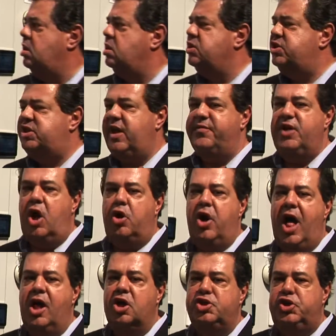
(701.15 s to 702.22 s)

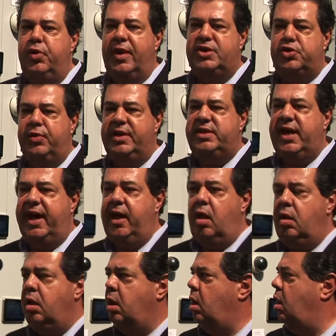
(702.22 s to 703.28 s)
$700 US retail,